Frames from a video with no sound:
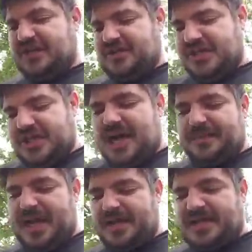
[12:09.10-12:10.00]
she got
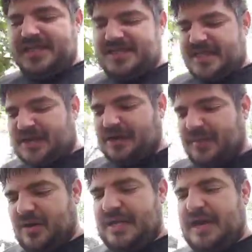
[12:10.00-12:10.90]
paid less than her
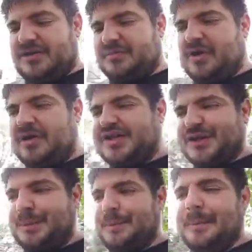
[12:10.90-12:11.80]
male counterparts